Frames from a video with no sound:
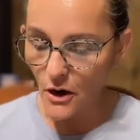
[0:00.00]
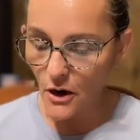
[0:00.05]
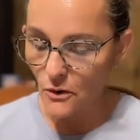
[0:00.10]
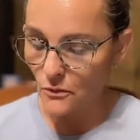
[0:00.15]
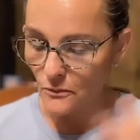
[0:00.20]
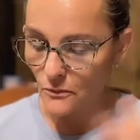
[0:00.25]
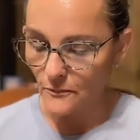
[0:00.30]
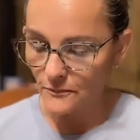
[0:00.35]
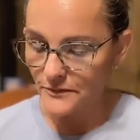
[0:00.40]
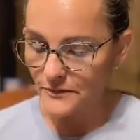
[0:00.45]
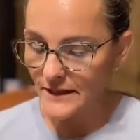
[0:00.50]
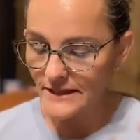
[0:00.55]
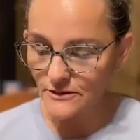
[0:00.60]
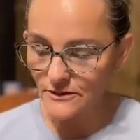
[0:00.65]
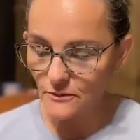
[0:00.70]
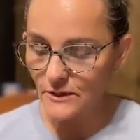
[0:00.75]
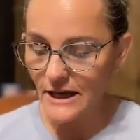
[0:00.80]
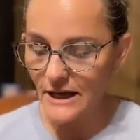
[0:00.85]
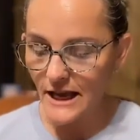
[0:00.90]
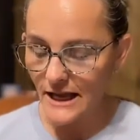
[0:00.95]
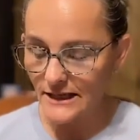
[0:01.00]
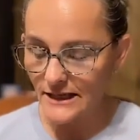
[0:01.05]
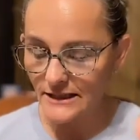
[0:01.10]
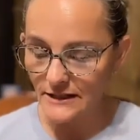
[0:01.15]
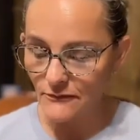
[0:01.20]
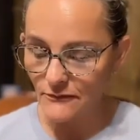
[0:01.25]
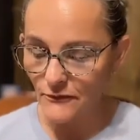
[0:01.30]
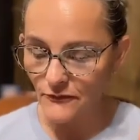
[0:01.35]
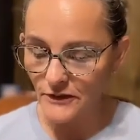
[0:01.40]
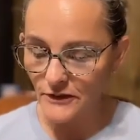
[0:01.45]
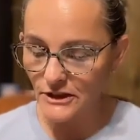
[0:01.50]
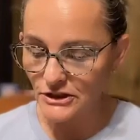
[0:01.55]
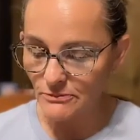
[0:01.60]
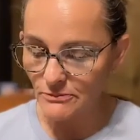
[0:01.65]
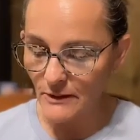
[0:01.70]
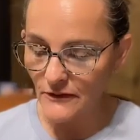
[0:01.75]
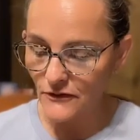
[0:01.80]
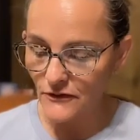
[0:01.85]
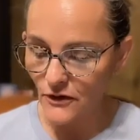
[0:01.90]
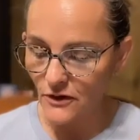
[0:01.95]
Oh, that's what I, I didn't even
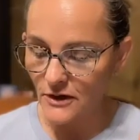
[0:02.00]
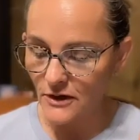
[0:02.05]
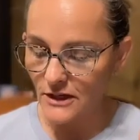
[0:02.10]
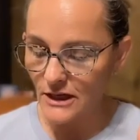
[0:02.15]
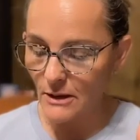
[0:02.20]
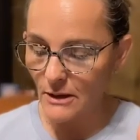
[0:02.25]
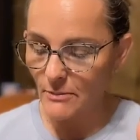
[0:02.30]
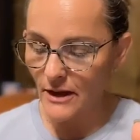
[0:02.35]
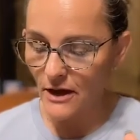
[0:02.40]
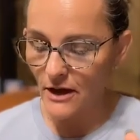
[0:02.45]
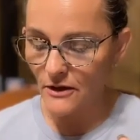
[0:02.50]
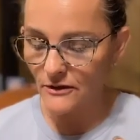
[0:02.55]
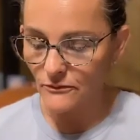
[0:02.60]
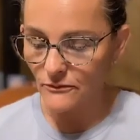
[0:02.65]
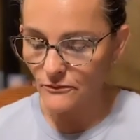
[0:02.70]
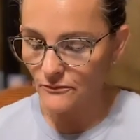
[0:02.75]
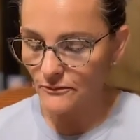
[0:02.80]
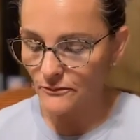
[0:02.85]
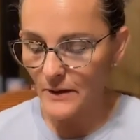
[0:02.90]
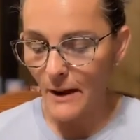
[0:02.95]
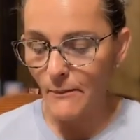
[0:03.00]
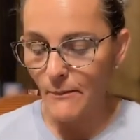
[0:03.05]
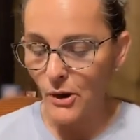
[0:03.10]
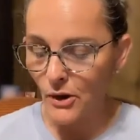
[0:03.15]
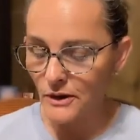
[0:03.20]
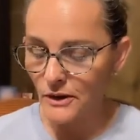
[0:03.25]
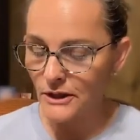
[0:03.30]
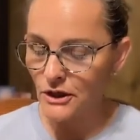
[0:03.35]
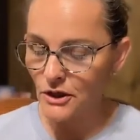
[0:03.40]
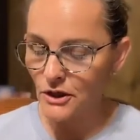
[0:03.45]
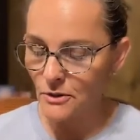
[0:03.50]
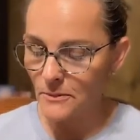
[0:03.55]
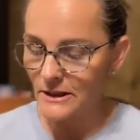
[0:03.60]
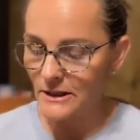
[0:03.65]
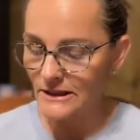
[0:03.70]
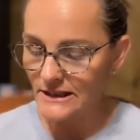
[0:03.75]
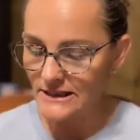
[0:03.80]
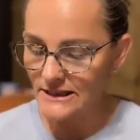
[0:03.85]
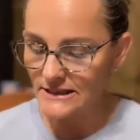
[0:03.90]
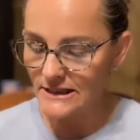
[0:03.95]
finish my thought about I'm only
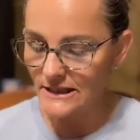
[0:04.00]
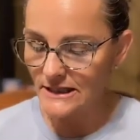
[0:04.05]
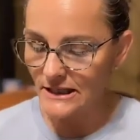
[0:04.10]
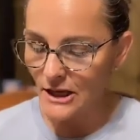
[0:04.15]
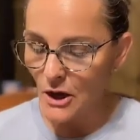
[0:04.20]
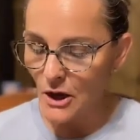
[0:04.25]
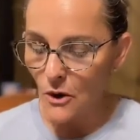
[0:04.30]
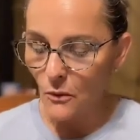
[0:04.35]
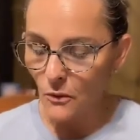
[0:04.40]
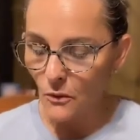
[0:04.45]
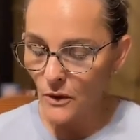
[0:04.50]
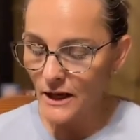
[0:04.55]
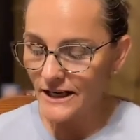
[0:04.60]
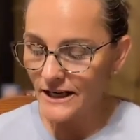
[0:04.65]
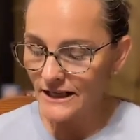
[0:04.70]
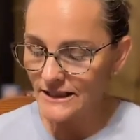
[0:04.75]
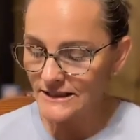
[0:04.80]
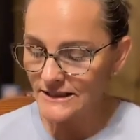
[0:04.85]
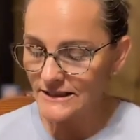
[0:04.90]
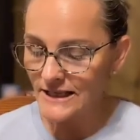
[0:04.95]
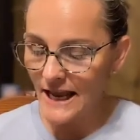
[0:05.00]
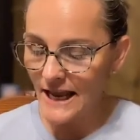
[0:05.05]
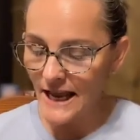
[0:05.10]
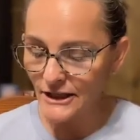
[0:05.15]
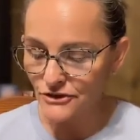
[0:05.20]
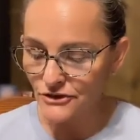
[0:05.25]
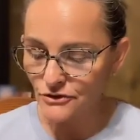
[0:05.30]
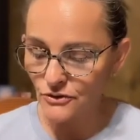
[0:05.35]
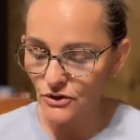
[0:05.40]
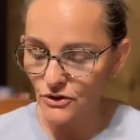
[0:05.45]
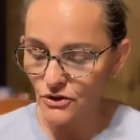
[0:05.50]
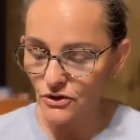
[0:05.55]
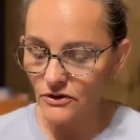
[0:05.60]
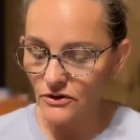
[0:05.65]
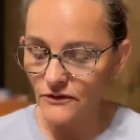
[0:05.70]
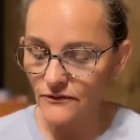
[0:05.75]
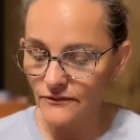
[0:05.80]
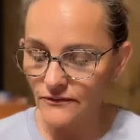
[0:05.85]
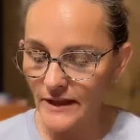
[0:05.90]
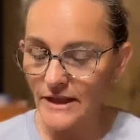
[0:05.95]
human. Listen, what is natural
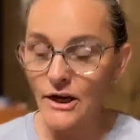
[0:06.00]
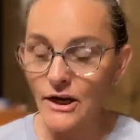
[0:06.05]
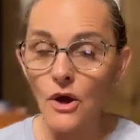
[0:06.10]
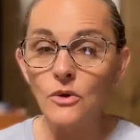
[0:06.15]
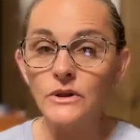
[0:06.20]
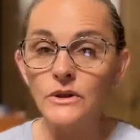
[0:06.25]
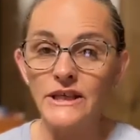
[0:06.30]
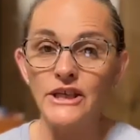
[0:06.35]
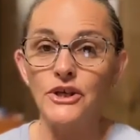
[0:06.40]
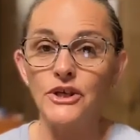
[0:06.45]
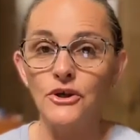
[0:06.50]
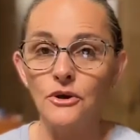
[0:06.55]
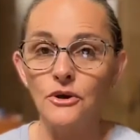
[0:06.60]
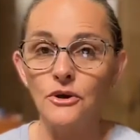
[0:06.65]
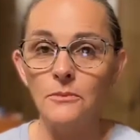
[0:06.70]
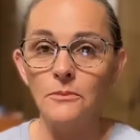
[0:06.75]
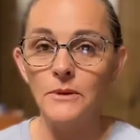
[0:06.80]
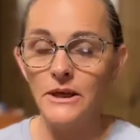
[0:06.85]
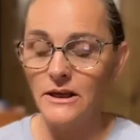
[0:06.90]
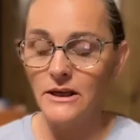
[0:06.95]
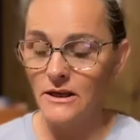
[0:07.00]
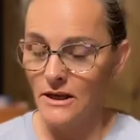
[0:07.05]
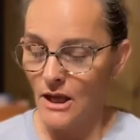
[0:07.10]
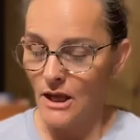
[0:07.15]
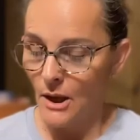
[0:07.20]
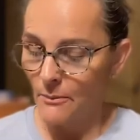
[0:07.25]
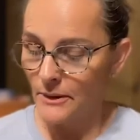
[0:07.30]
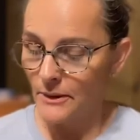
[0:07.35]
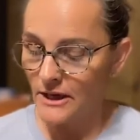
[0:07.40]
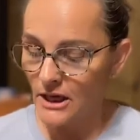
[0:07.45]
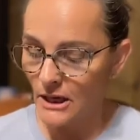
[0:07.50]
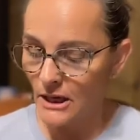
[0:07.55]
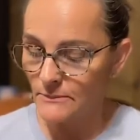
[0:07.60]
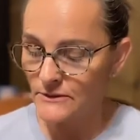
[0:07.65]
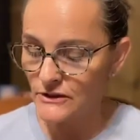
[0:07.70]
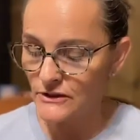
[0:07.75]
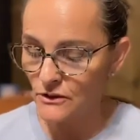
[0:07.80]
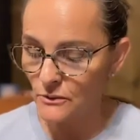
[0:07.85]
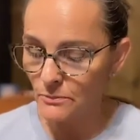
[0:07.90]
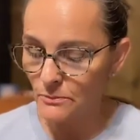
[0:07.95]
that only human
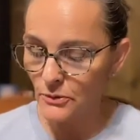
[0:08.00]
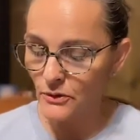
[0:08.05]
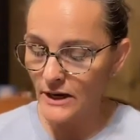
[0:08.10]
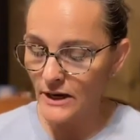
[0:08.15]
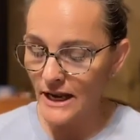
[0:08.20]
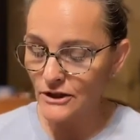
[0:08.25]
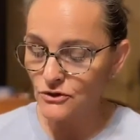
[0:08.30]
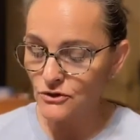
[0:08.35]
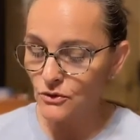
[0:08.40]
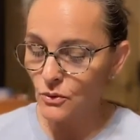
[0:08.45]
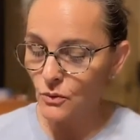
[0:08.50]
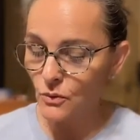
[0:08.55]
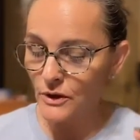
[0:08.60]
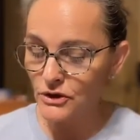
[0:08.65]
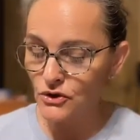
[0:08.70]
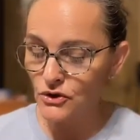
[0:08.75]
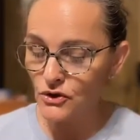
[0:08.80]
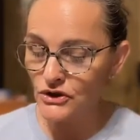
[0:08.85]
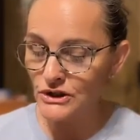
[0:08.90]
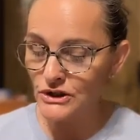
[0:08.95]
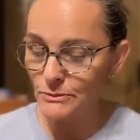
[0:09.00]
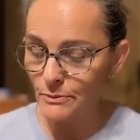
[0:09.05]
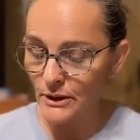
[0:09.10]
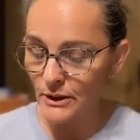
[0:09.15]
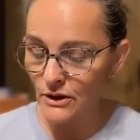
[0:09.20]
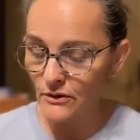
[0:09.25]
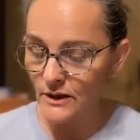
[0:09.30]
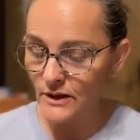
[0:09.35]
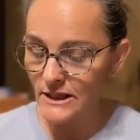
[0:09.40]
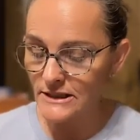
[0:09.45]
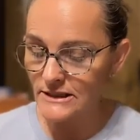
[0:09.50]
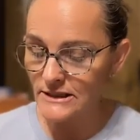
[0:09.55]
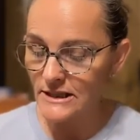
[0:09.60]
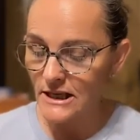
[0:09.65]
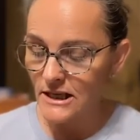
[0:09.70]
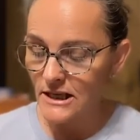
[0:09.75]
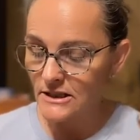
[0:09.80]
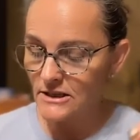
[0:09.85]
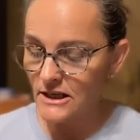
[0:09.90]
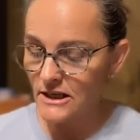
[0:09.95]
becomes supernatural when your
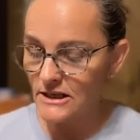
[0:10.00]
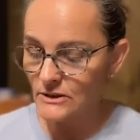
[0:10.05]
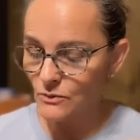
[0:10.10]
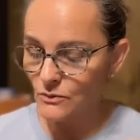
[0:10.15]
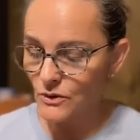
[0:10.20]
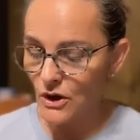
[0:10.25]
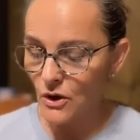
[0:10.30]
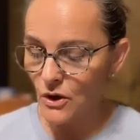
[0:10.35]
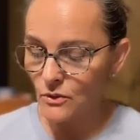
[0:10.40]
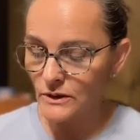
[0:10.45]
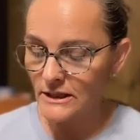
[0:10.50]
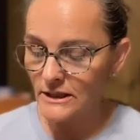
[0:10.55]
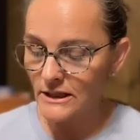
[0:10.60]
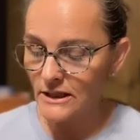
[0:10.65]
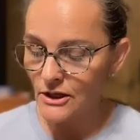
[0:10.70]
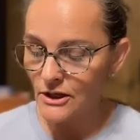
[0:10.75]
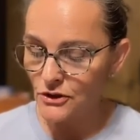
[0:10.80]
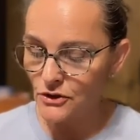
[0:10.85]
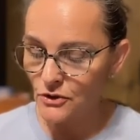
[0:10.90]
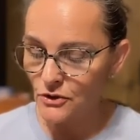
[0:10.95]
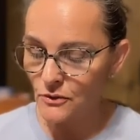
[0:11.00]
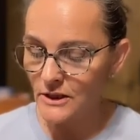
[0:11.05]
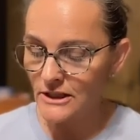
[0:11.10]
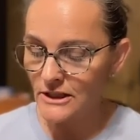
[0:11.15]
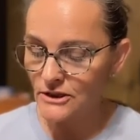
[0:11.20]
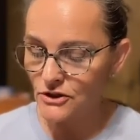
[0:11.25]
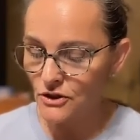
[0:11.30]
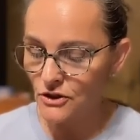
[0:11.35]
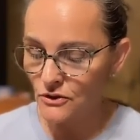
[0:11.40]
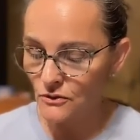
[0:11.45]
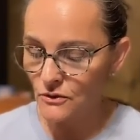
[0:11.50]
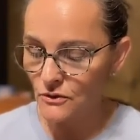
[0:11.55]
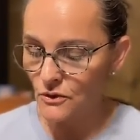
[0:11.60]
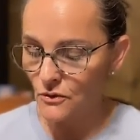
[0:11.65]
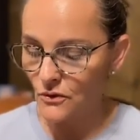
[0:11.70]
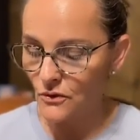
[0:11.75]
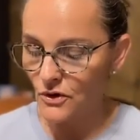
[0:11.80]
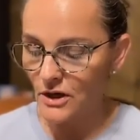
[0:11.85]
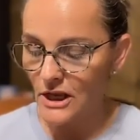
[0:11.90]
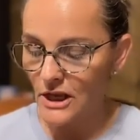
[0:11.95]
spirit does what only you can do,
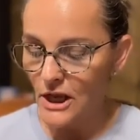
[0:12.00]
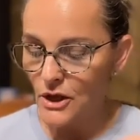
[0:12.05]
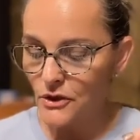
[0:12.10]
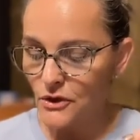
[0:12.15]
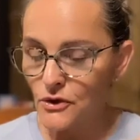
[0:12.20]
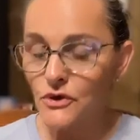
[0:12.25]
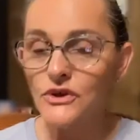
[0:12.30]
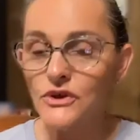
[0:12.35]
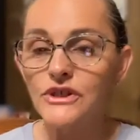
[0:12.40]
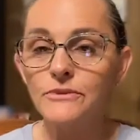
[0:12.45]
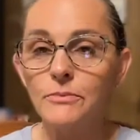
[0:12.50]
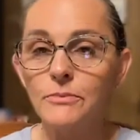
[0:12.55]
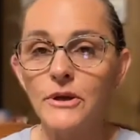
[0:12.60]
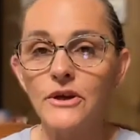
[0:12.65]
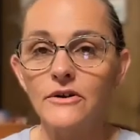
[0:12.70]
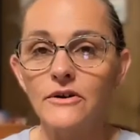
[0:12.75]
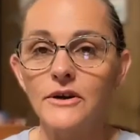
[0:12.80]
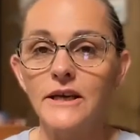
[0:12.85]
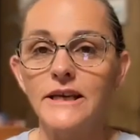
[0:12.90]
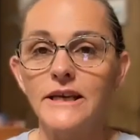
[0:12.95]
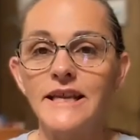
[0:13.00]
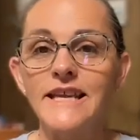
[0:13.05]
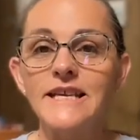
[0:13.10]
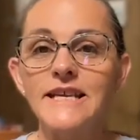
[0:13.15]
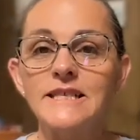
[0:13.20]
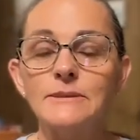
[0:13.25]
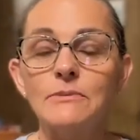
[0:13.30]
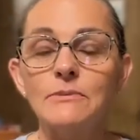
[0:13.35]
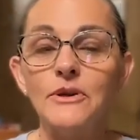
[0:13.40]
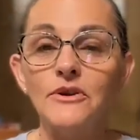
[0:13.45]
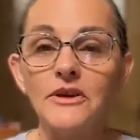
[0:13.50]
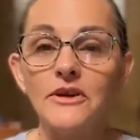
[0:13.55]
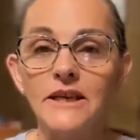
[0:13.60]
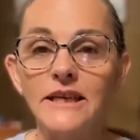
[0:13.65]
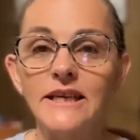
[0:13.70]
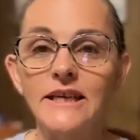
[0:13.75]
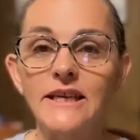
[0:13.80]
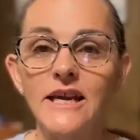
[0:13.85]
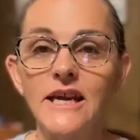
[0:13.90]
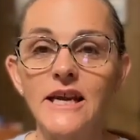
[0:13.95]
Lord your spirit, his
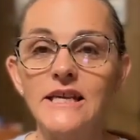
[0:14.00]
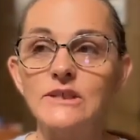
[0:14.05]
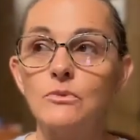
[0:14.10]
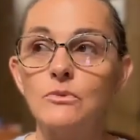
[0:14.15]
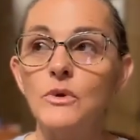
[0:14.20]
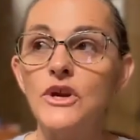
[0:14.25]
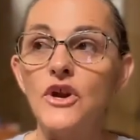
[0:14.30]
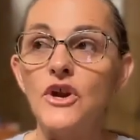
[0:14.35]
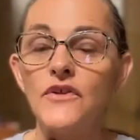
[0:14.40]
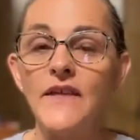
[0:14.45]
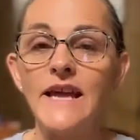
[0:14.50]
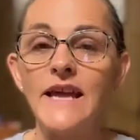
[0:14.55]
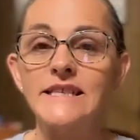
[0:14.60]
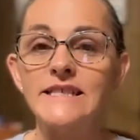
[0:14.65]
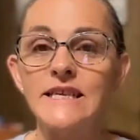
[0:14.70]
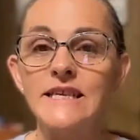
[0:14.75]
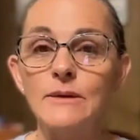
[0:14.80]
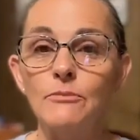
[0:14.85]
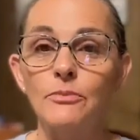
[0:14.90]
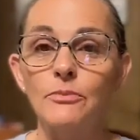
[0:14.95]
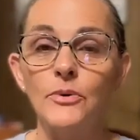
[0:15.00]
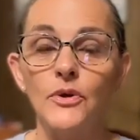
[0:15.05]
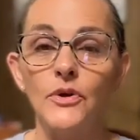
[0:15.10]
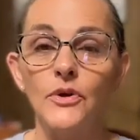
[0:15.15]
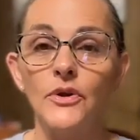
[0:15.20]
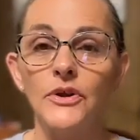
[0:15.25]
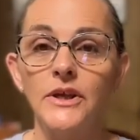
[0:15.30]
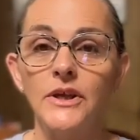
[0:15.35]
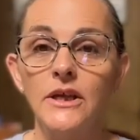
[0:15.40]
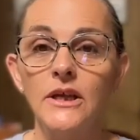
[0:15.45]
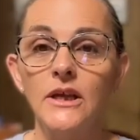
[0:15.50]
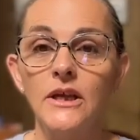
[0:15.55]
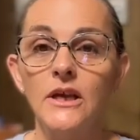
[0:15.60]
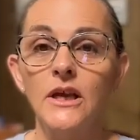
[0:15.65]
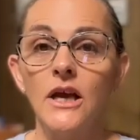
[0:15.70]
spirit in us. We are that temple.